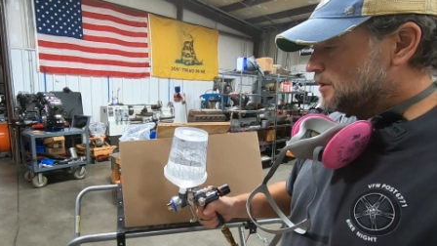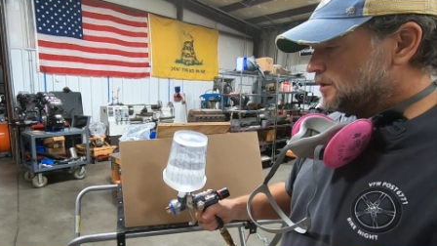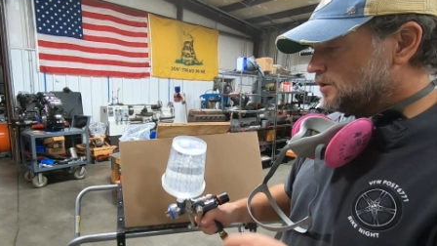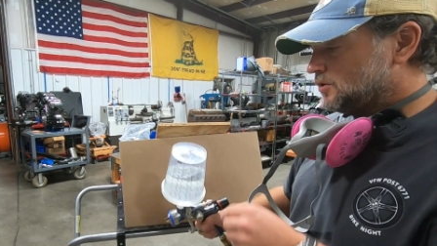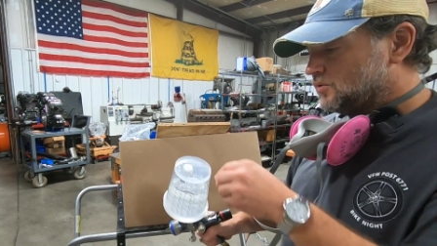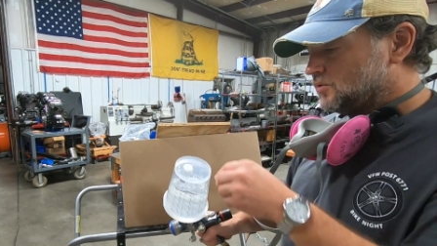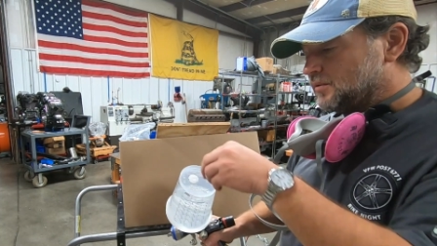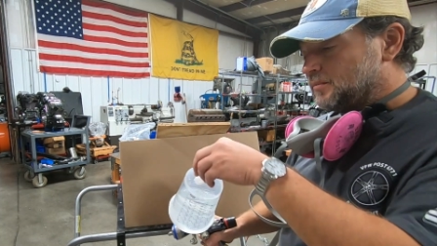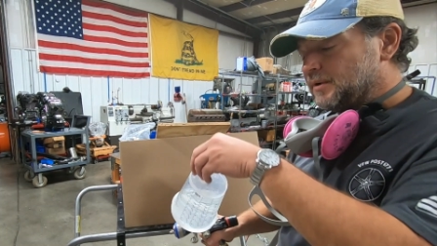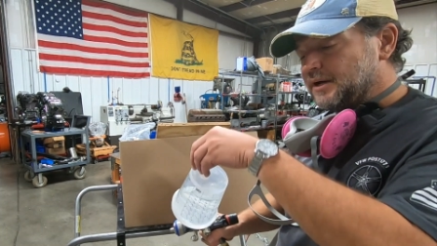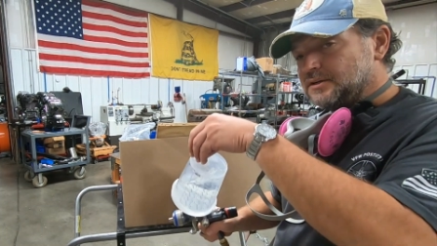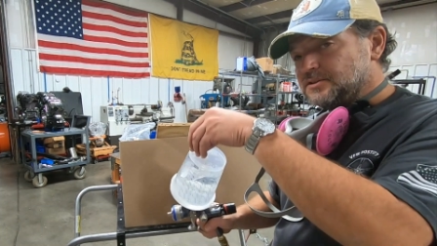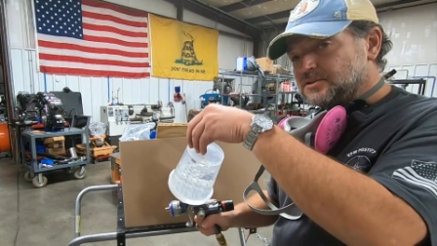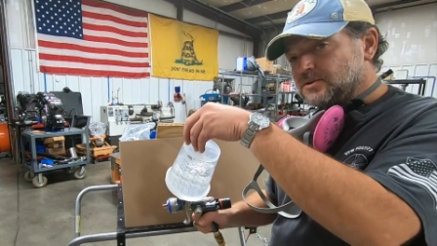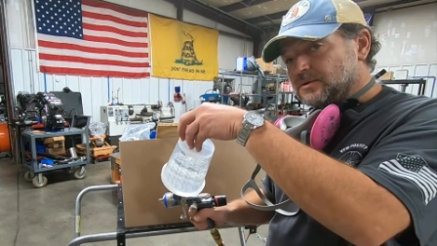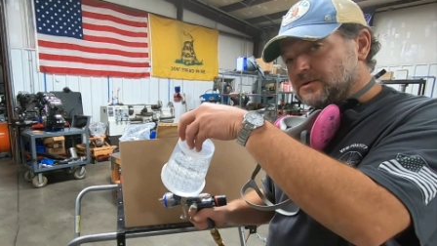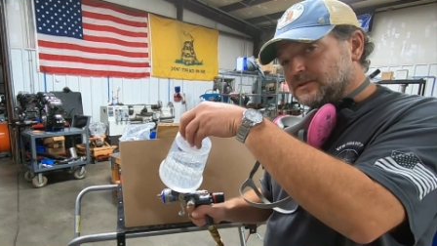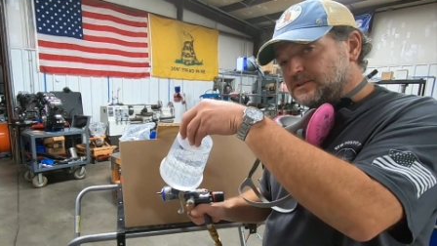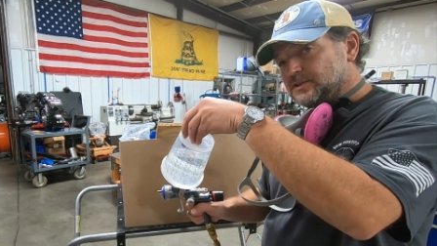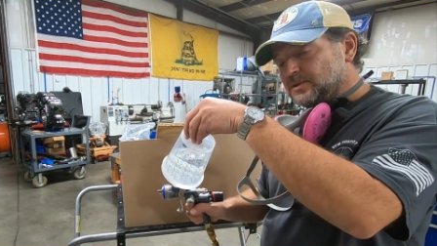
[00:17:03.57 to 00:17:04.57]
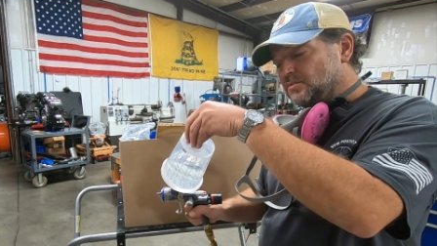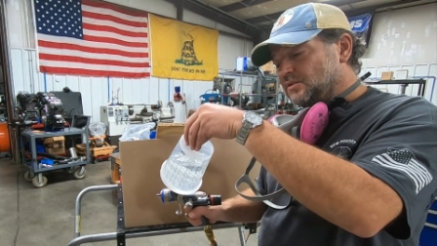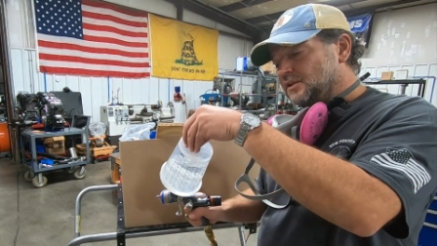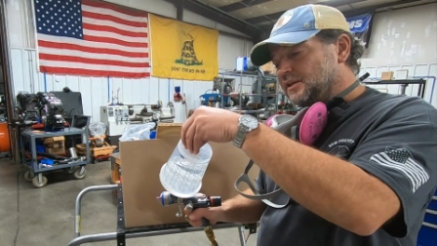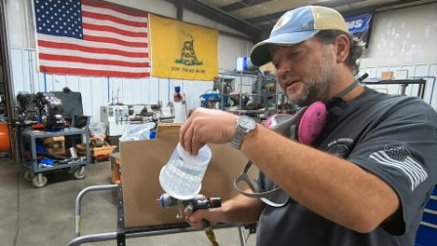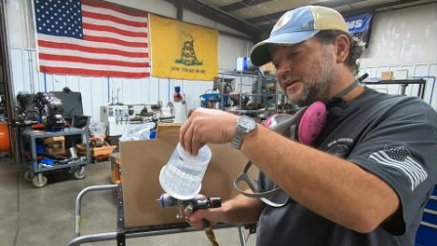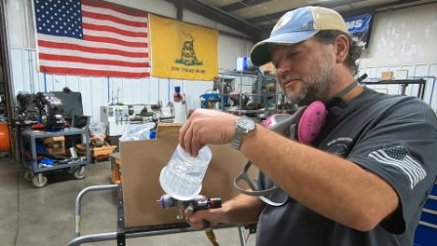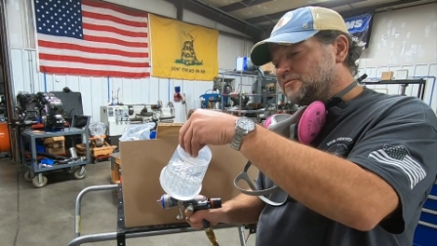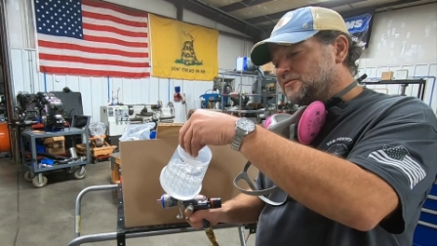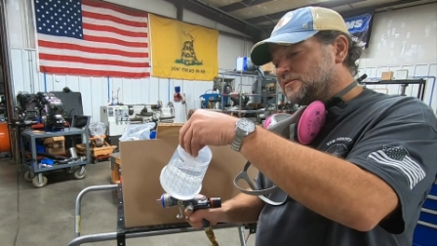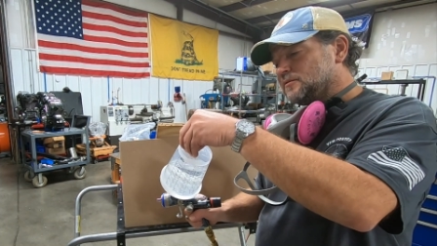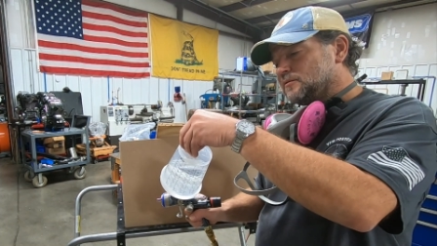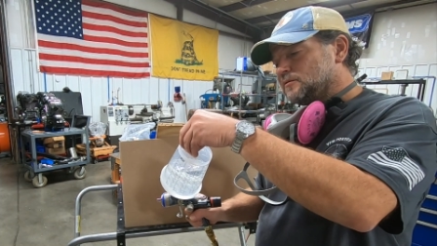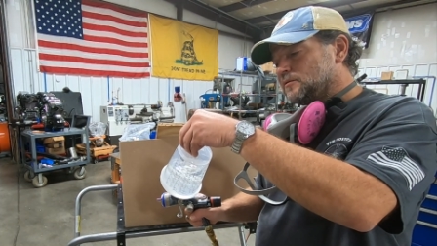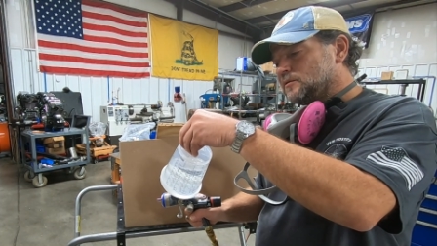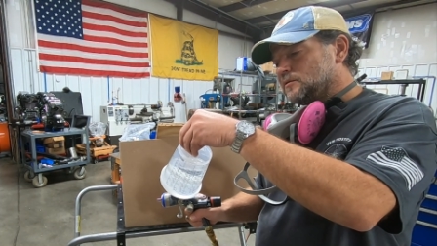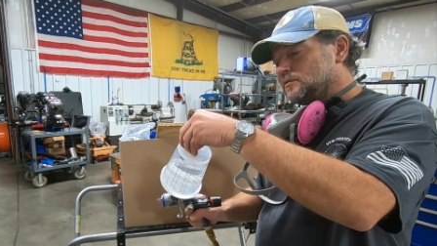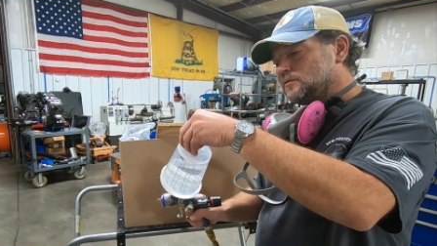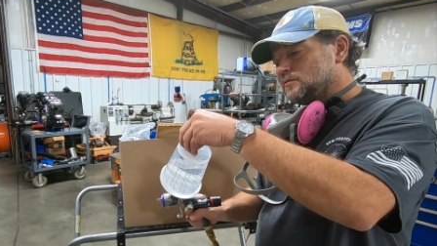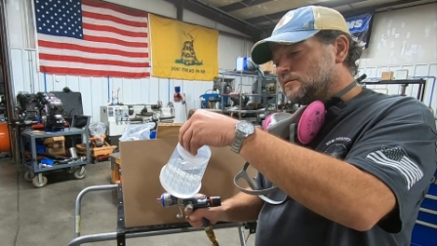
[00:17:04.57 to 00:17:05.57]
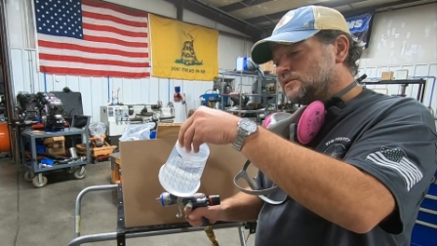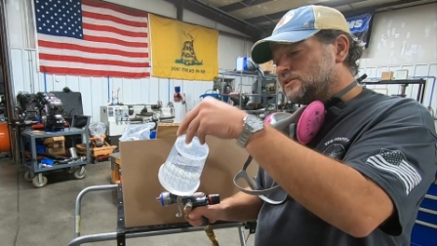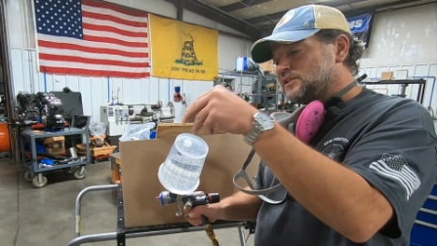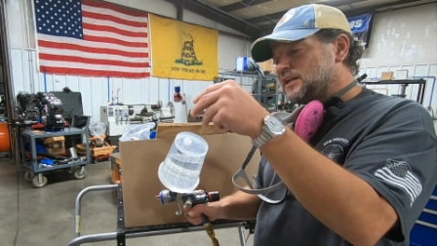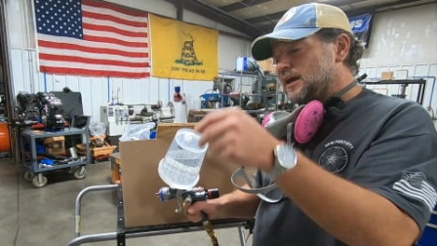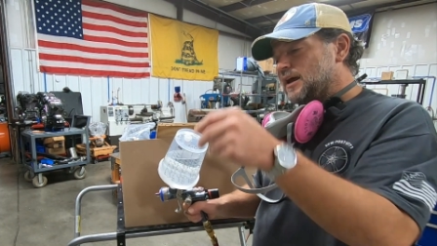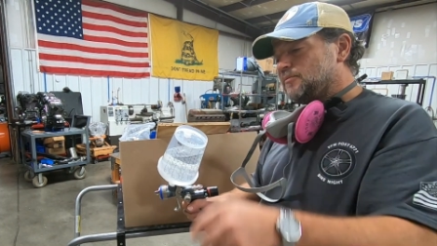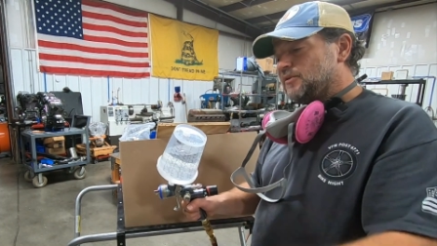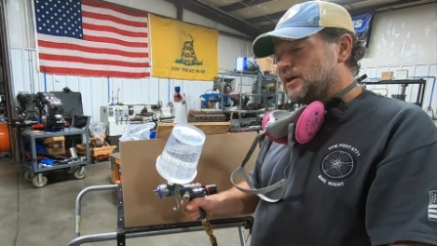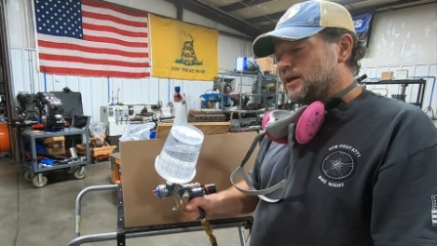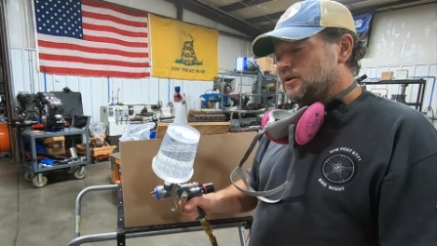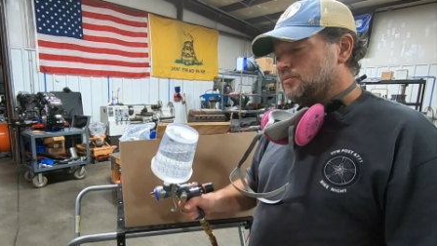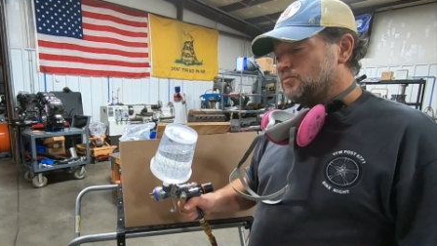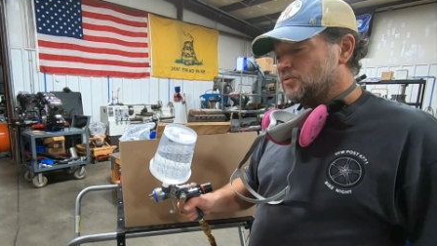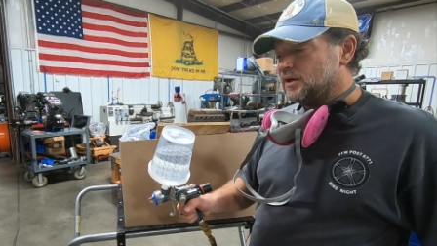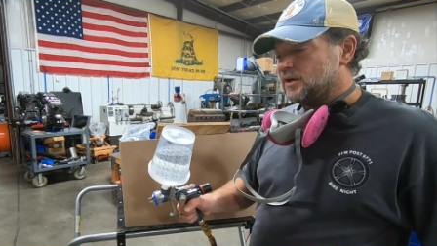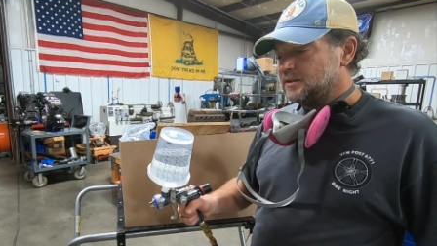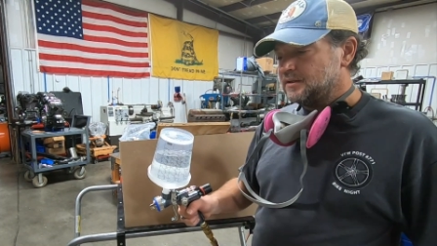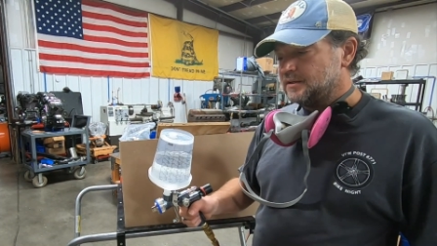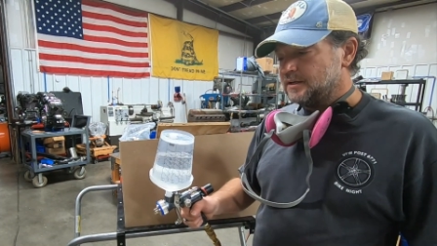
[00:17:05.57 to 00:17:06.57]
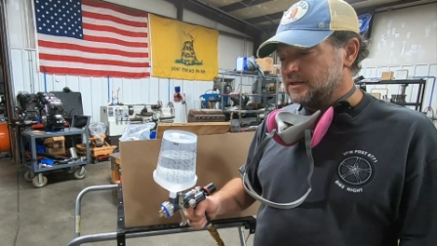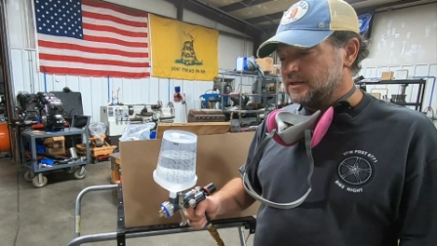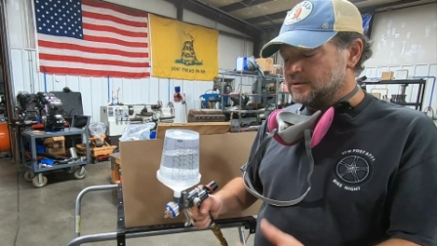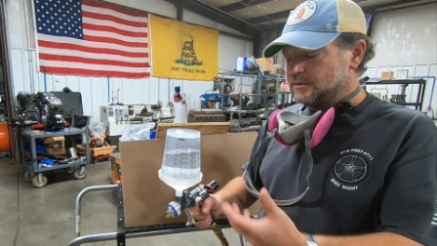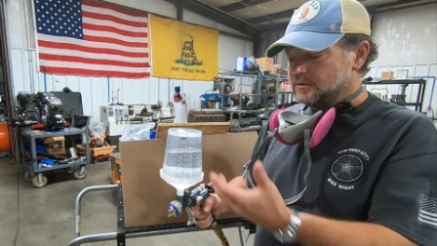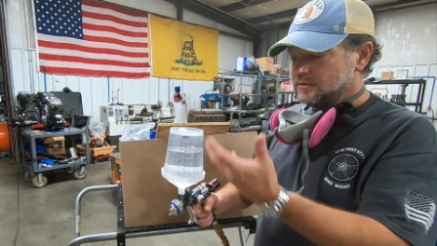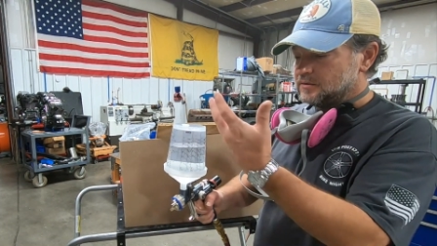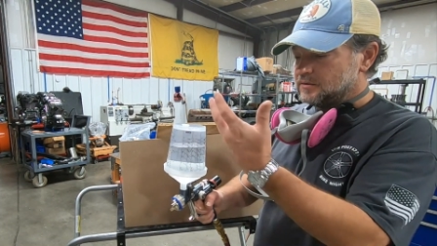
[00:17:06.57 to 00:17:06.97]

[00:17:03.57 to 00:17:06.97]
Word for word: you wanna make sure that you lift, snap that up right there,